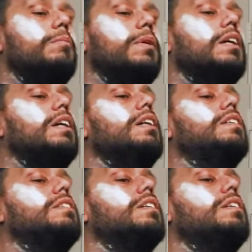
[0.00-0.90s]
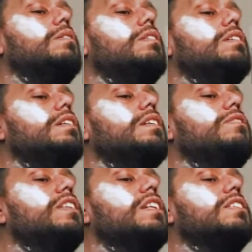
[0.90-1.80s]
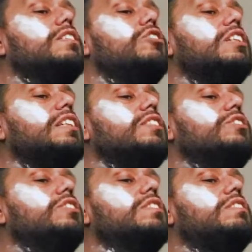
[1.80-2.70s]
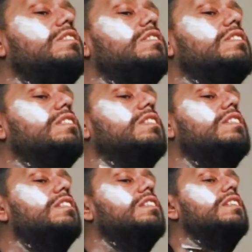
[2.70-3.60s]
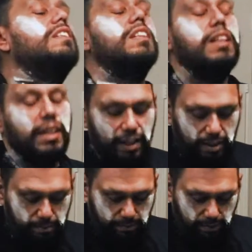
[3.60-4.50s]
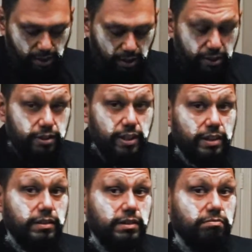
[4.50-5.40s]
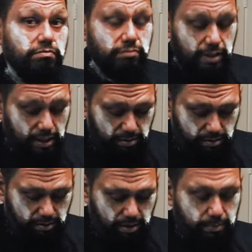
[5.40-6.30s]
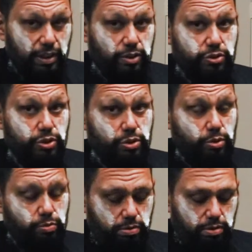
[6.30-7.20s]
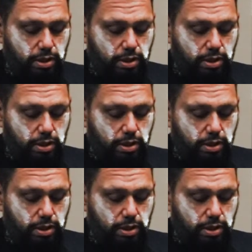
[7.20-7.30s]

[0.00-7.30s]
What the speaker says: But yeah, so everything's a challenge. There are other things that I'm not going to show you,